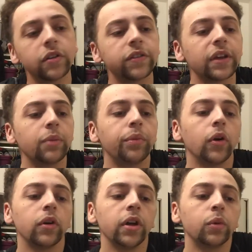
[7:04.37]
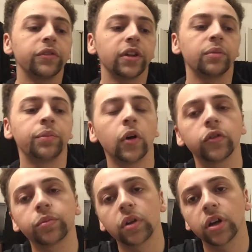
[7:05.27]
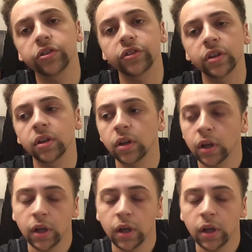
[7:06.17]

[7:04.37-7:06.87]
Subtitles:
it said it was in post production.